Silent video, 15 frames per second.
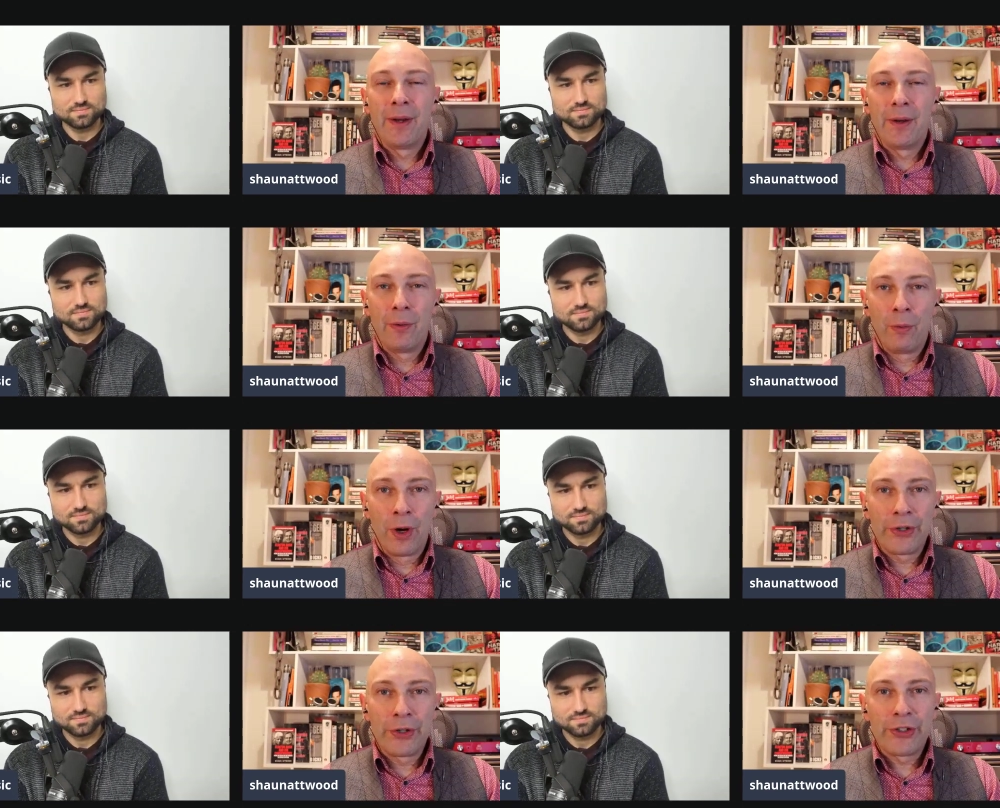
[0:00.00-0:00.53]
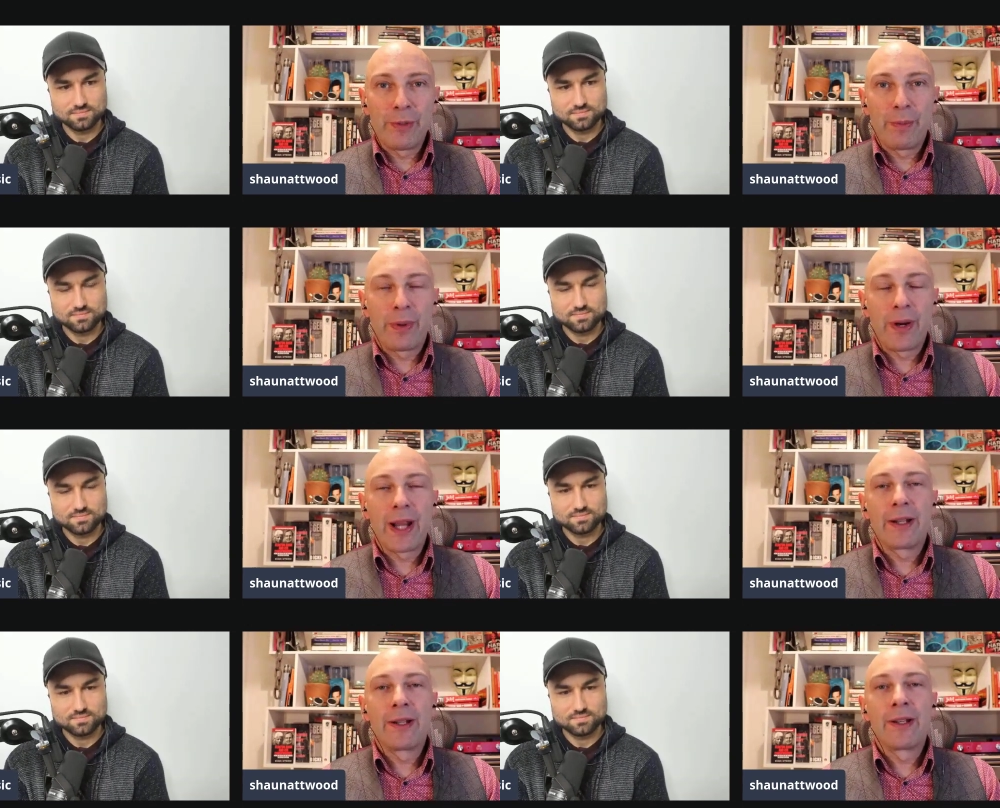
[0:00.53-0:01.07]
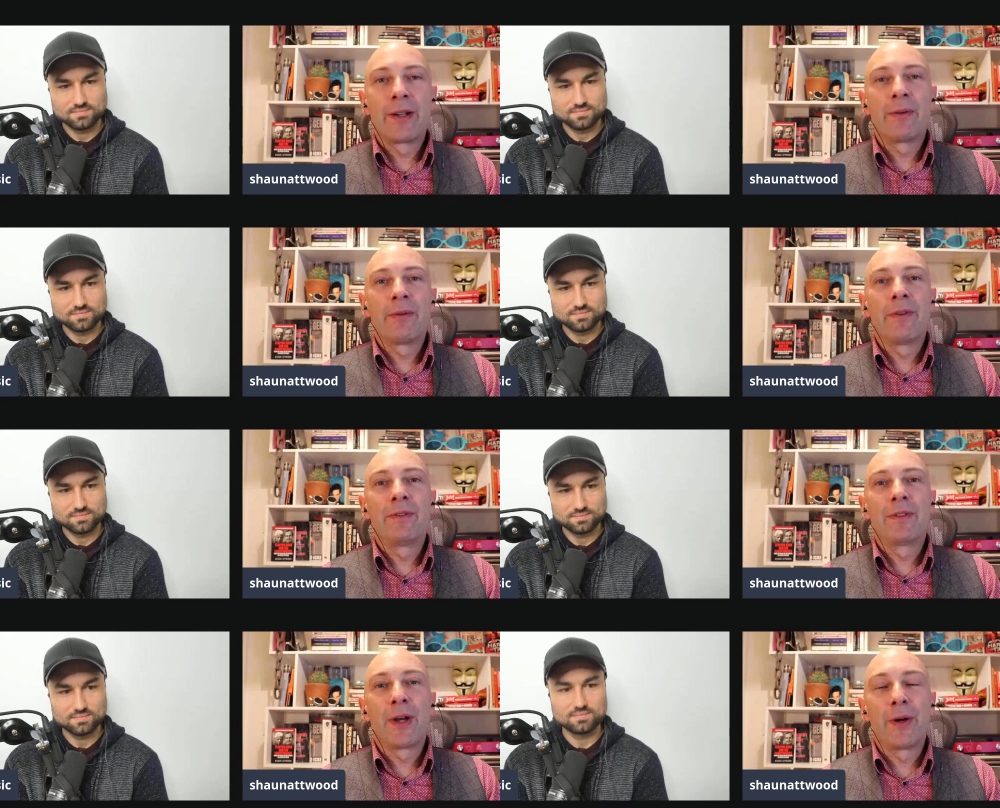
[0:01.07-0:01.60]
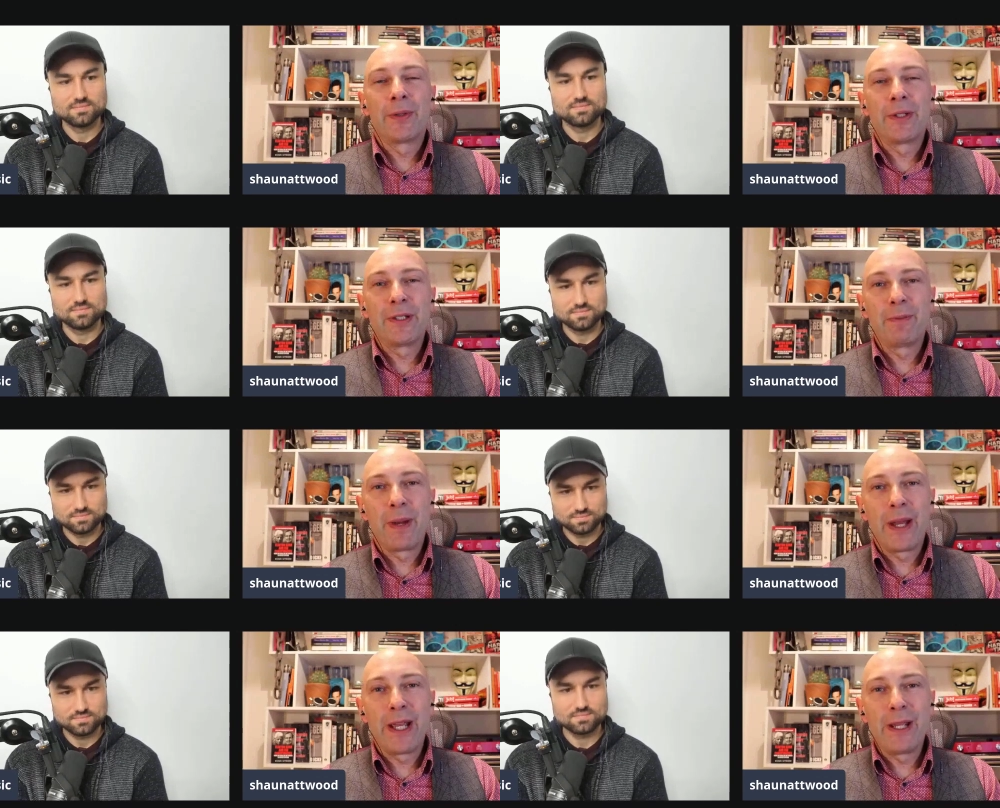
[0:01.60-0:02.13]
Speaker 1: was she pregnant with Dodi's
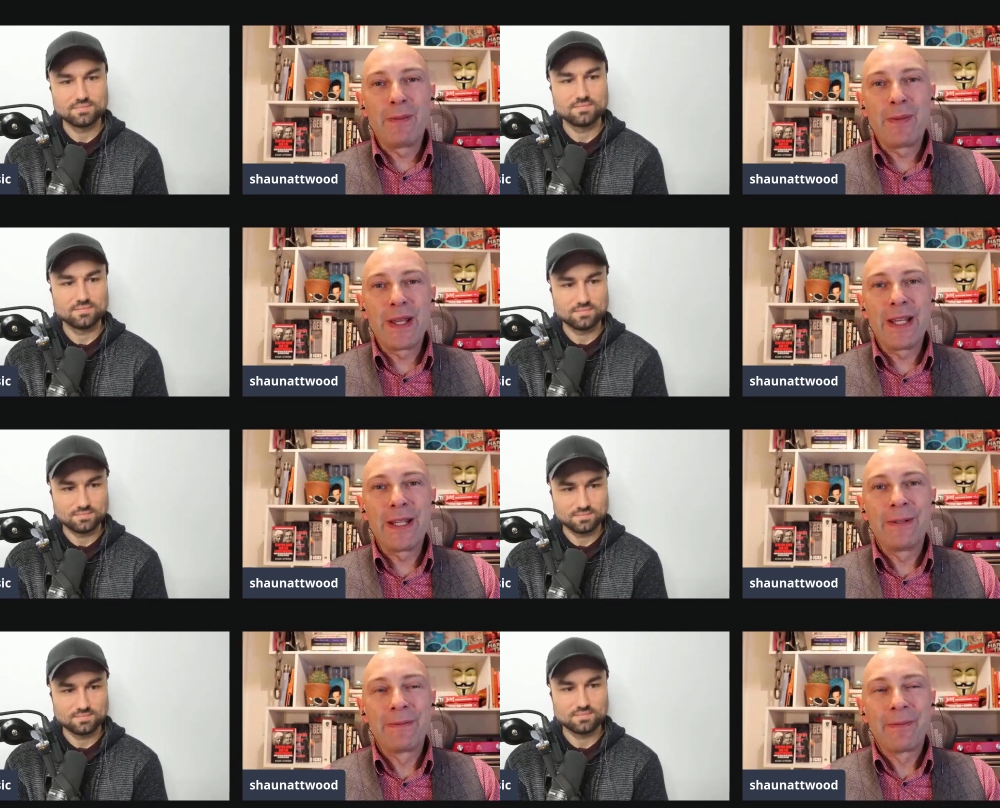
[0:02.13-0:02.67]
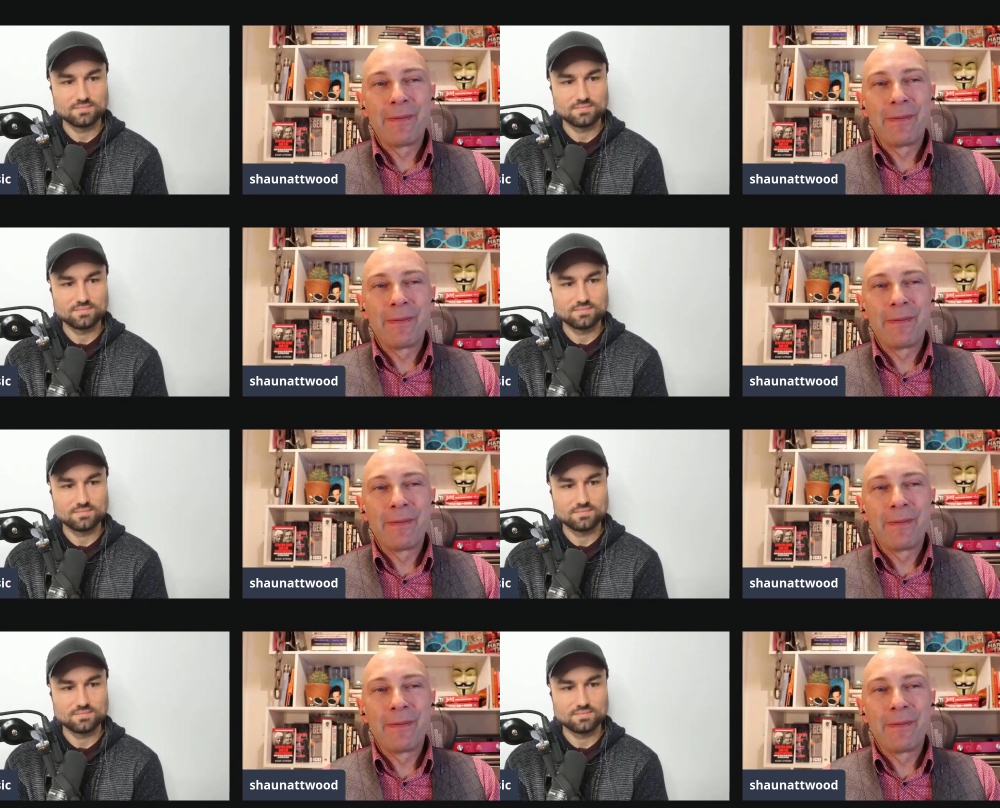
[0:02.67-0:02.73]
baby?